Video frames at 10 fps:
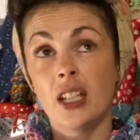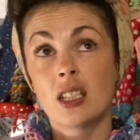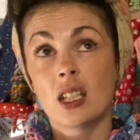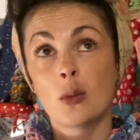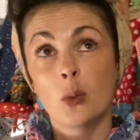
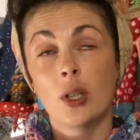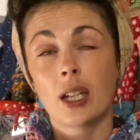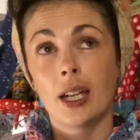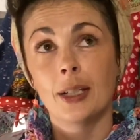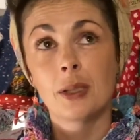doesn't work
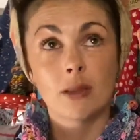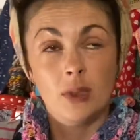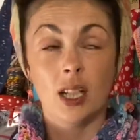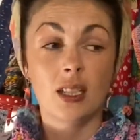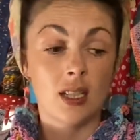out,
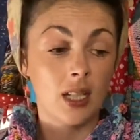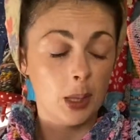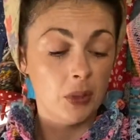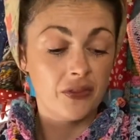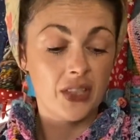well, that's a
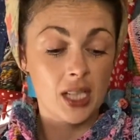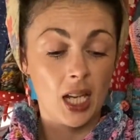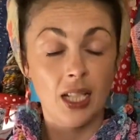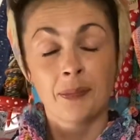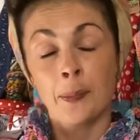statement for the
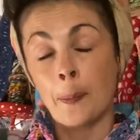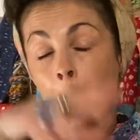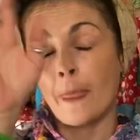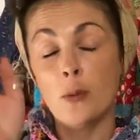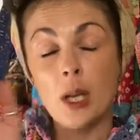day.
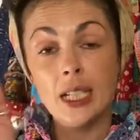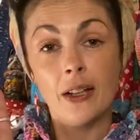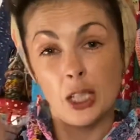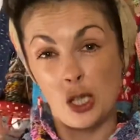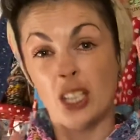If working
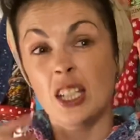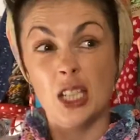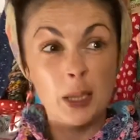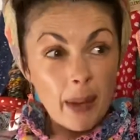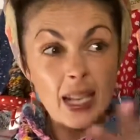out your
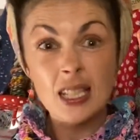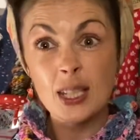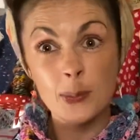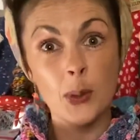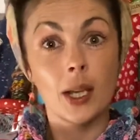space
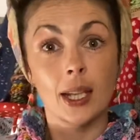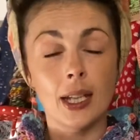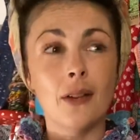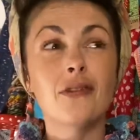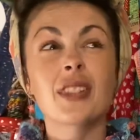isn't working
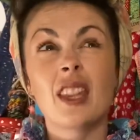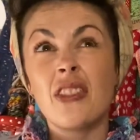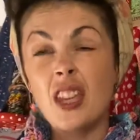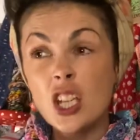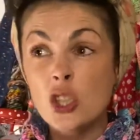out for the
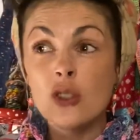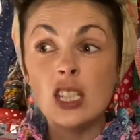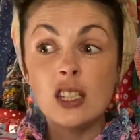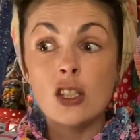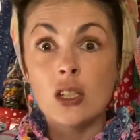things you
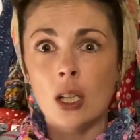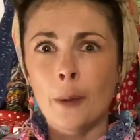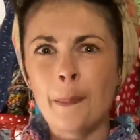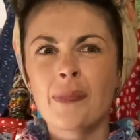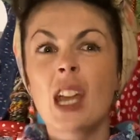needed to
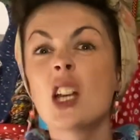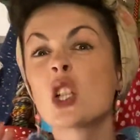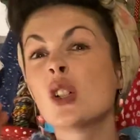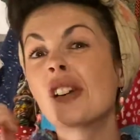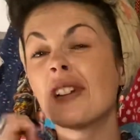do,
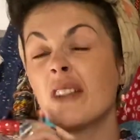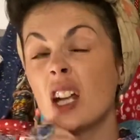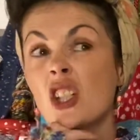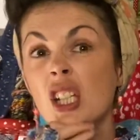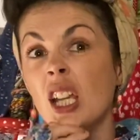try
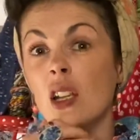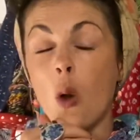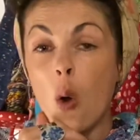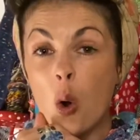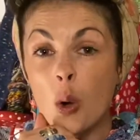rearranging it.
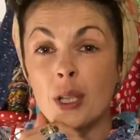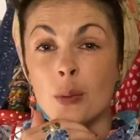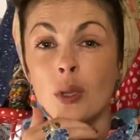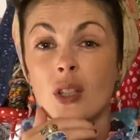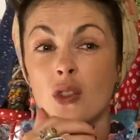Always
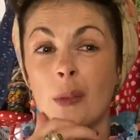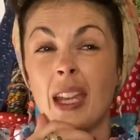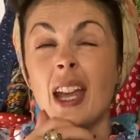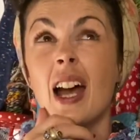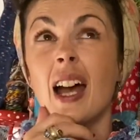works for
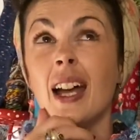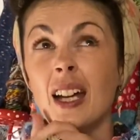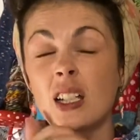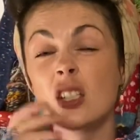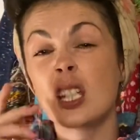me,
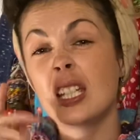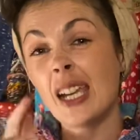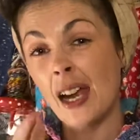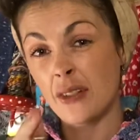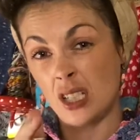and you're
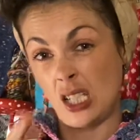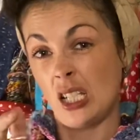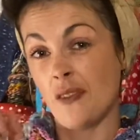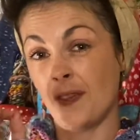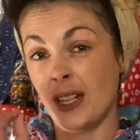guaranteed
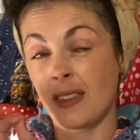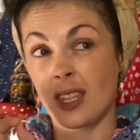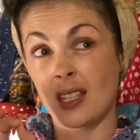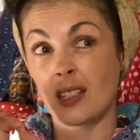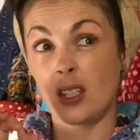to find
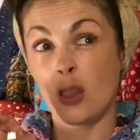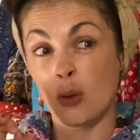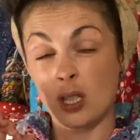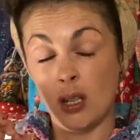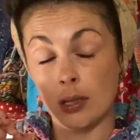things that you
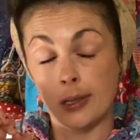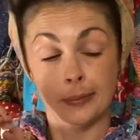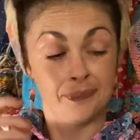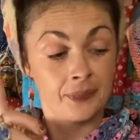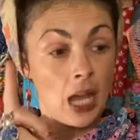thought you lost.
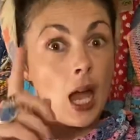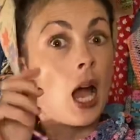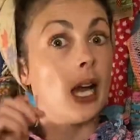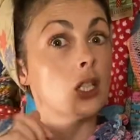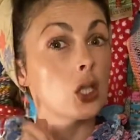
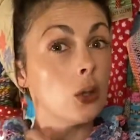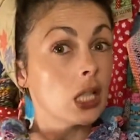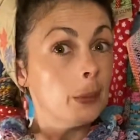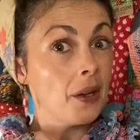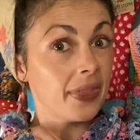And talking
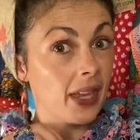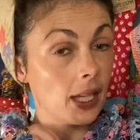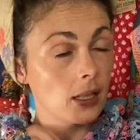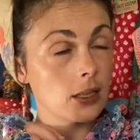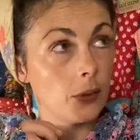about
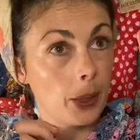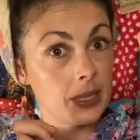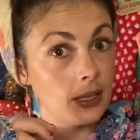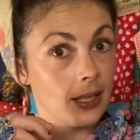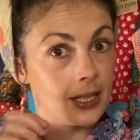things, oh, that was
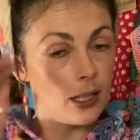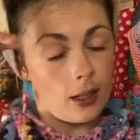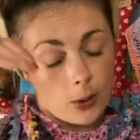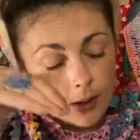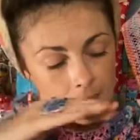a nice little,